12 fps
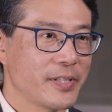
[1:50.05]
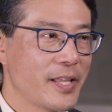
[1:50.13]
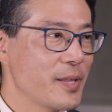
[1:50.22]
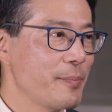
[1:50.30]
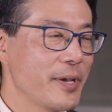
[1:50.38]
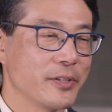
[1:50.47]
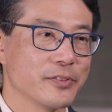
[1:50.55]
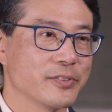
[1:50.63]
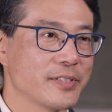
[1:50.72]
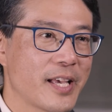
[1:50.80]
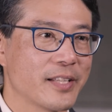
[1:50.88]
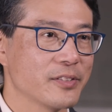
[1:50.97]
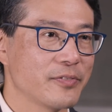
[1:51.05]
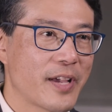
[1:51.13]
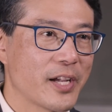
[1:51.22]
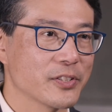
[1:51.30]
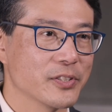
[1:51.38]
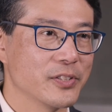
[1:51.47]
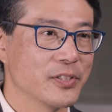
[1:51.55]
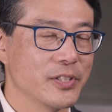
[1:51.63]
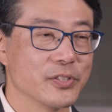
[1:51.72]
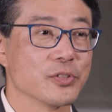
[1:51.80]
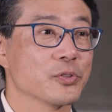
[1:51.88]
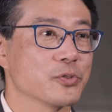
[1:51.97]
and the patient satisfaction
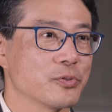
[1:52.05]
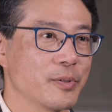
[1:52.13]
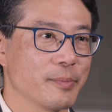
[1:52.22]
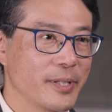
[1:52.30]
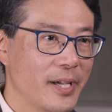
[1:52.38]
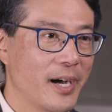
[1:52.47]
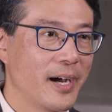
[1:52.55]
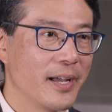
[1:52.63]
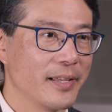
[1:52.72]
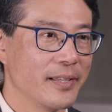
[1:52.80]
is extremely high.